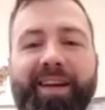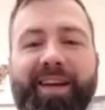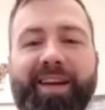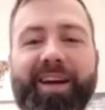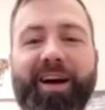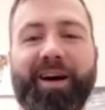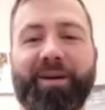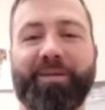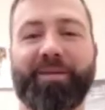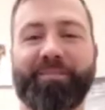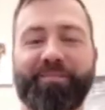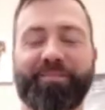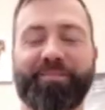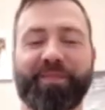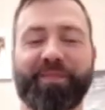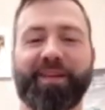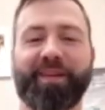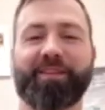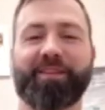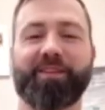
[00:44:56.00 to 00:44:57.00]
Um.
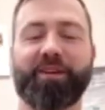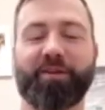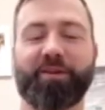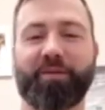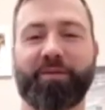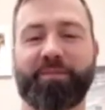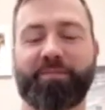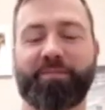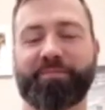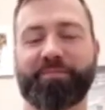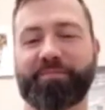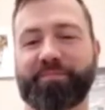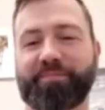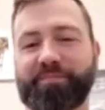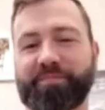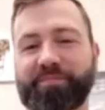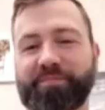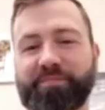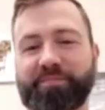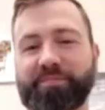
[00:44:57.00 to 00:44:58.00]
So
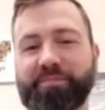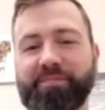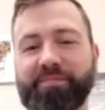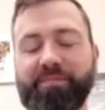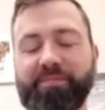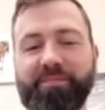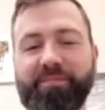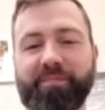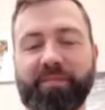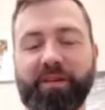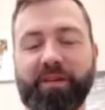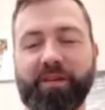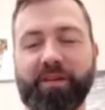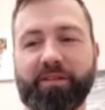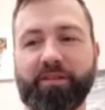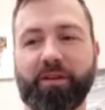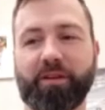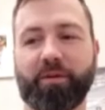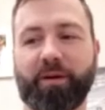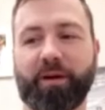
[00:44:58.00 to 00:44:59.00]

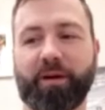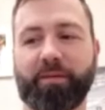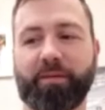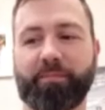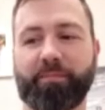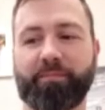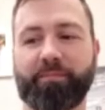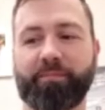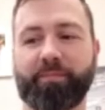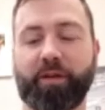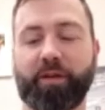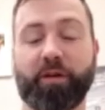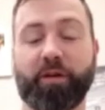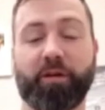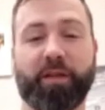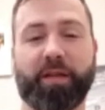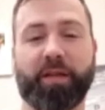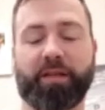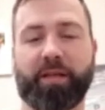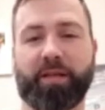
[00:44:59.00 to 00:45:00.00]
so um, you know
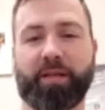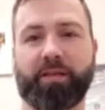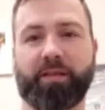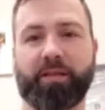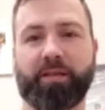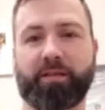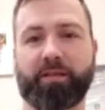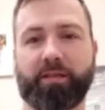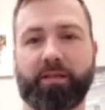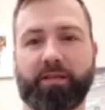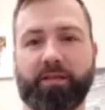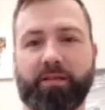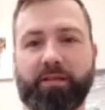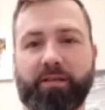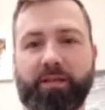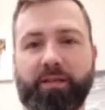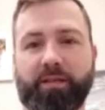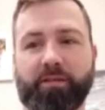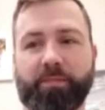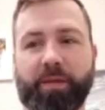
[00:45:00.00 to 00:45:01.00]
they, they teach these
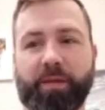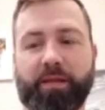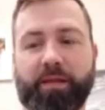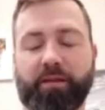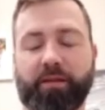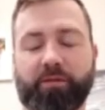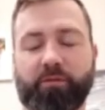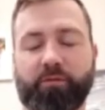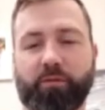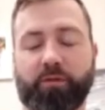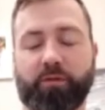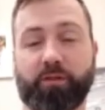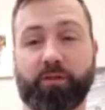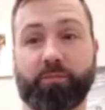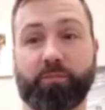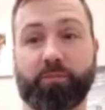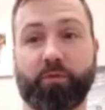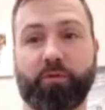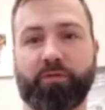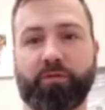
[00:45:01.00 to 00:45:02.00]
these methods where it's
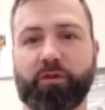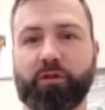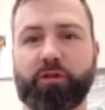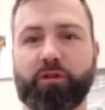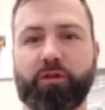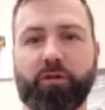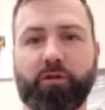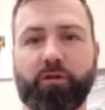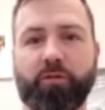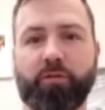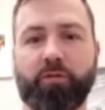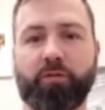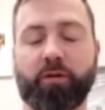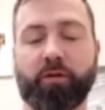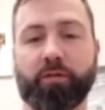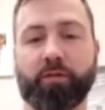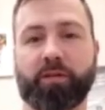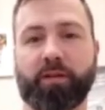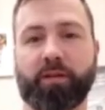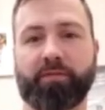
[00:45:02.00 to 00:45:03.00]
just move and shoot you know
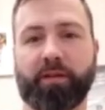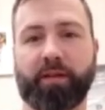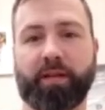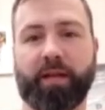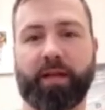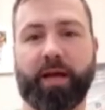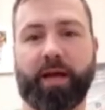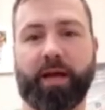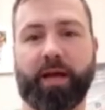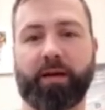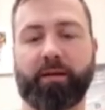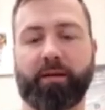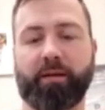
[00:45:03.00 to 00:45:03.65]
stuff like that